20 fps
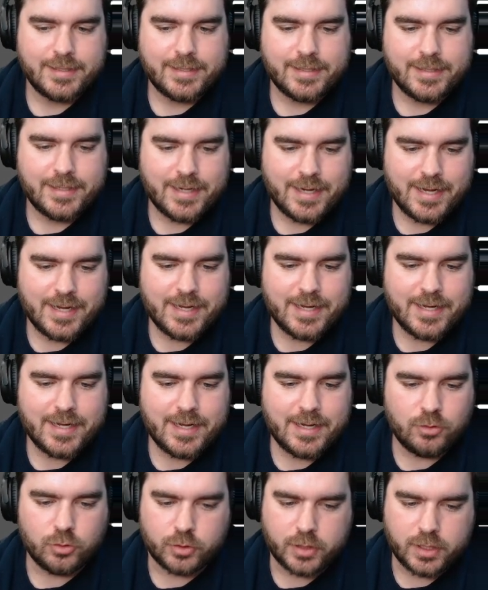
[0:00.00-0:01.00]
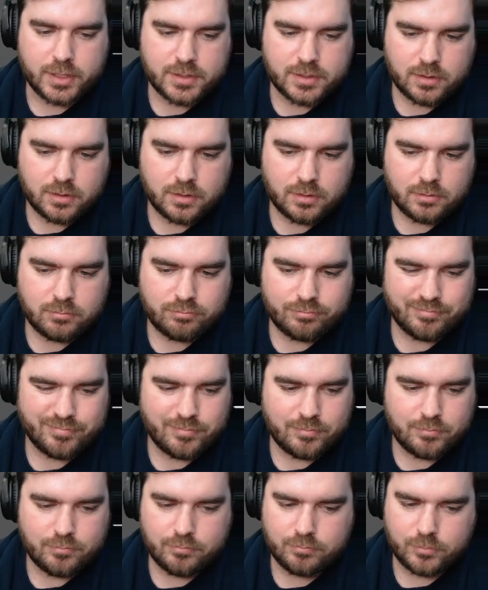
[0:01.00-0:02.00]
Look, it's a
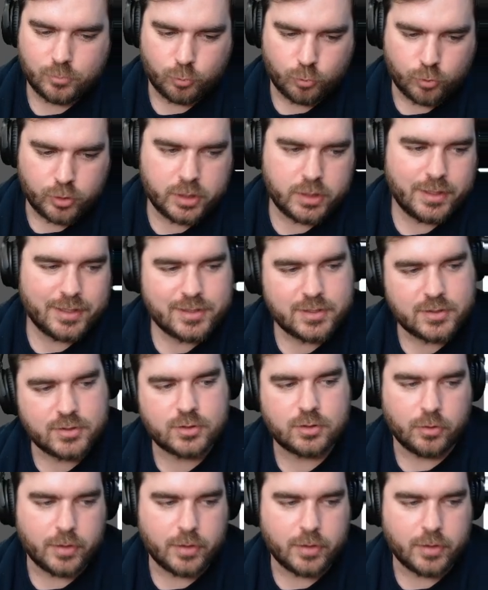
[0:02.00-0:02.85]
slow